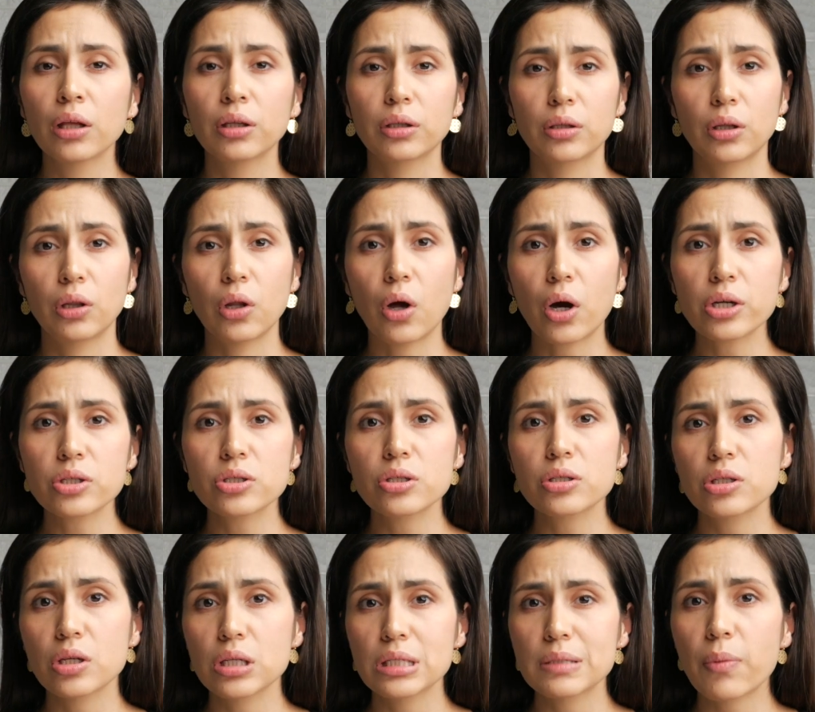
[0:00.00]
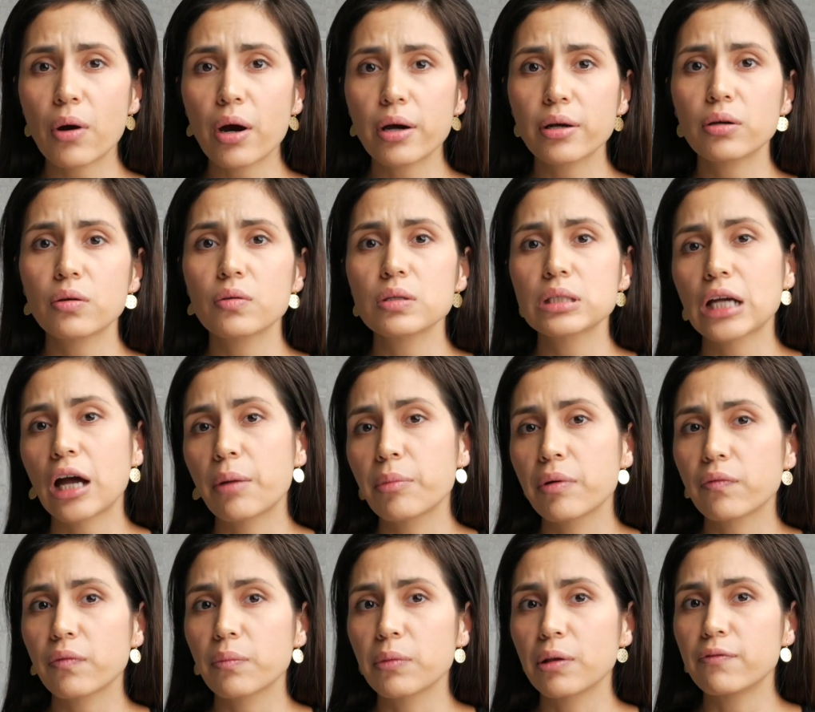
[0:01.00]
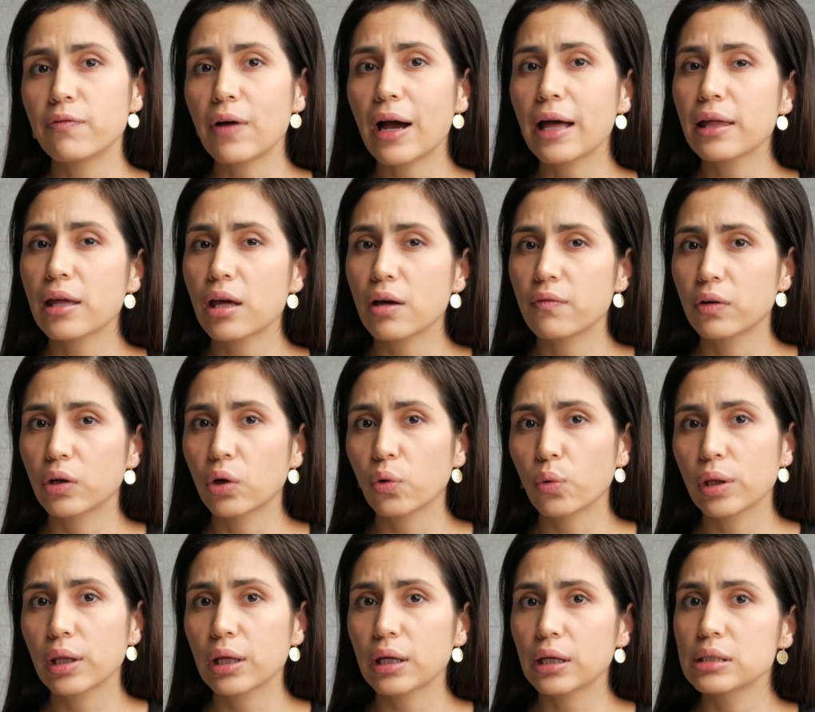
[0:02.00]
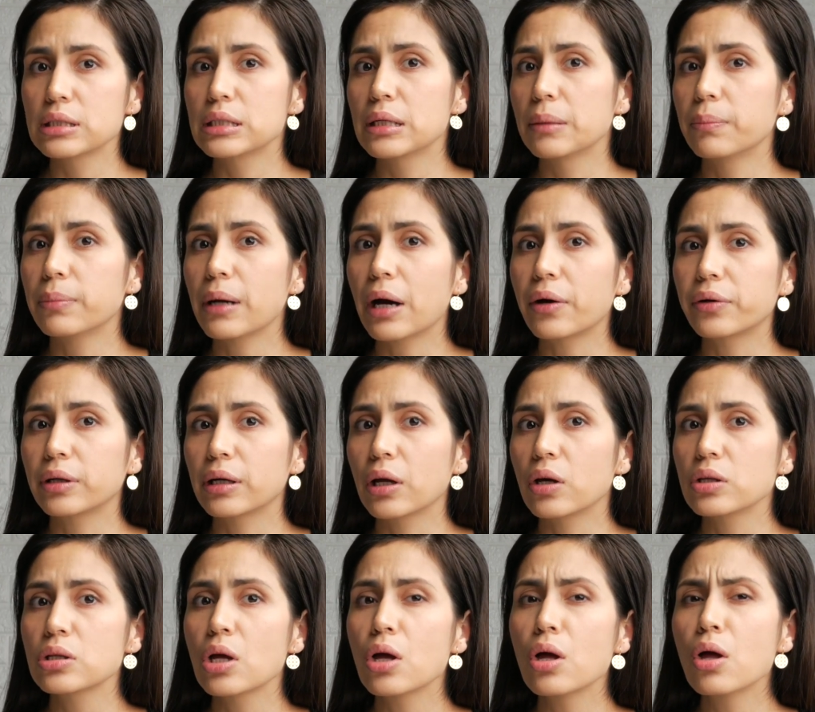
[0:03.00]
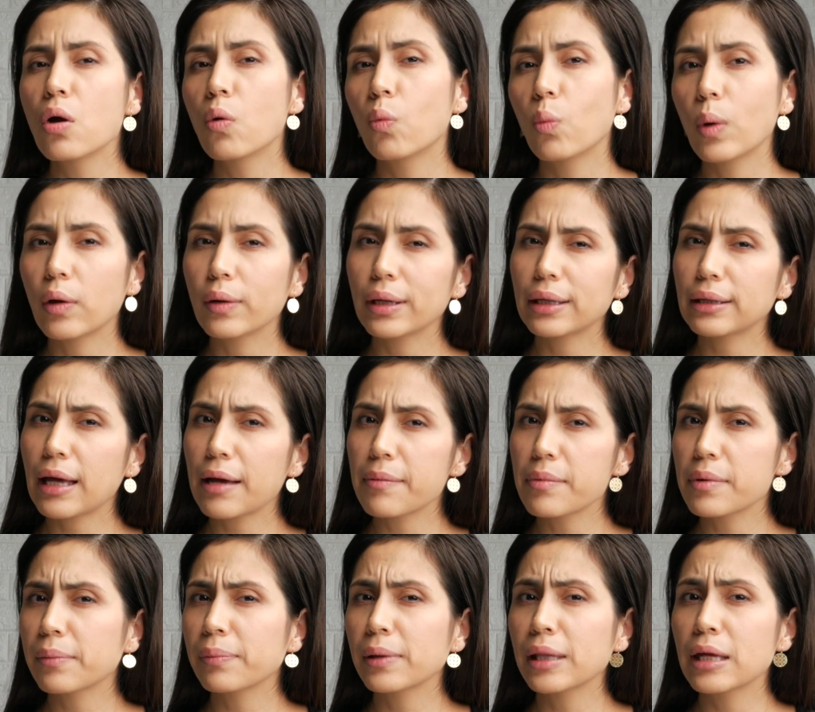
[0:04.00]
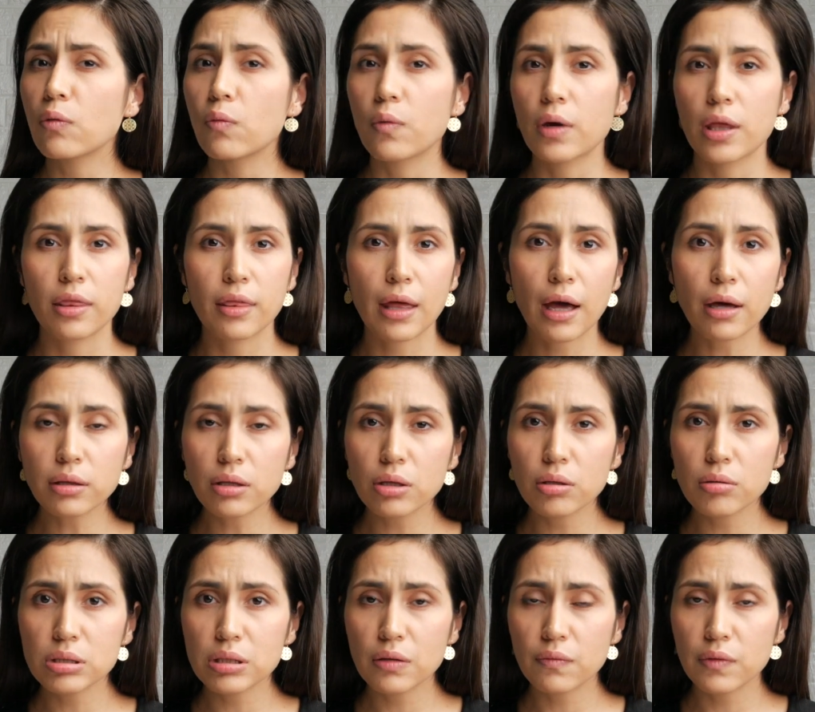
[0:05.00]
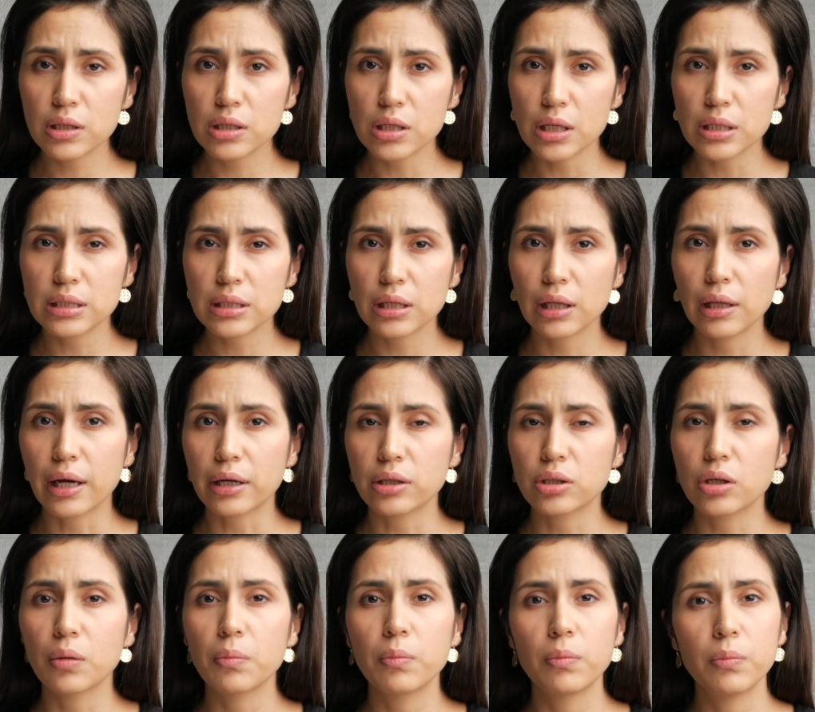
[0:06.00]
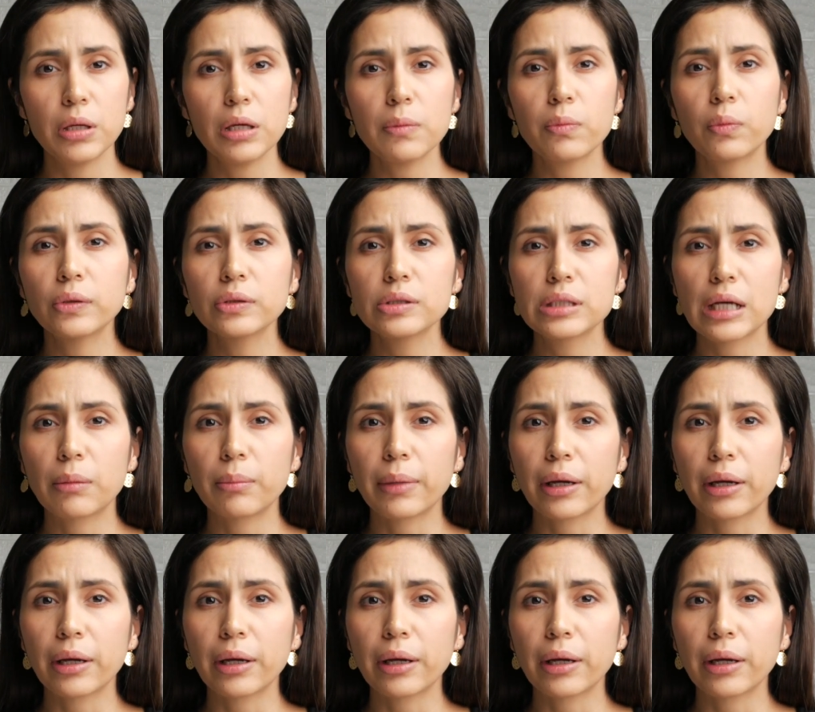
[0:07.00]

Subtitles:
Larger dust particles coming from the filing of acrylic and dip powder nails will inevitably, without the use of a dust collector, be pulled down by